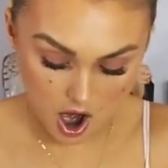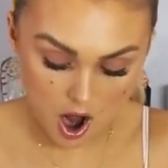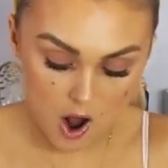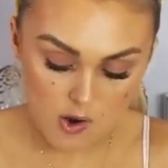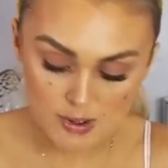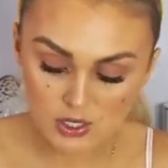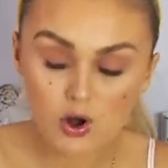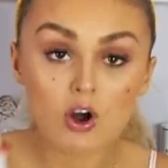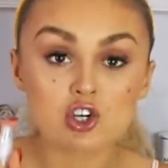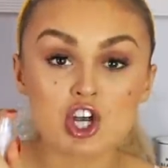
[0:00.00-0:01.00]
Oh my
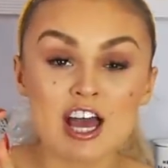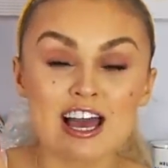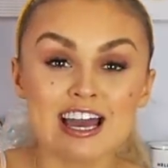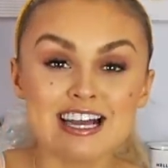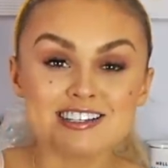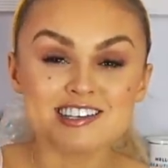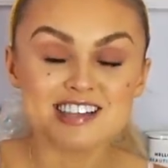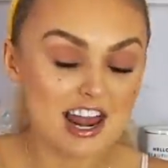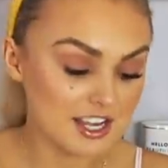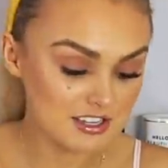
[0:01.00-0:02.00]
gosh, it's a
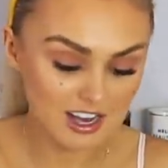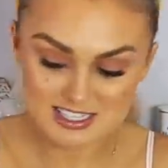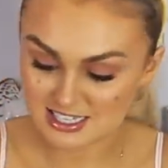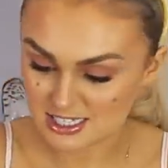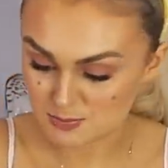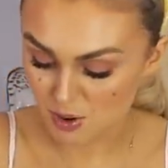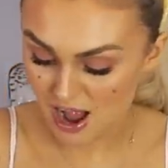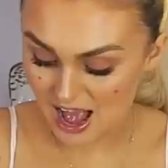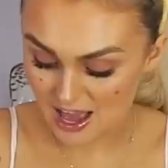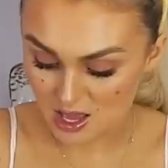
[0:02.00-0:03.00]
sanitizing
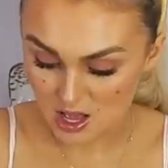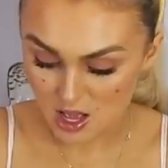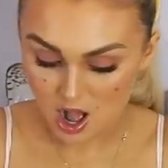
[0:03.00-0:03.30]
spray.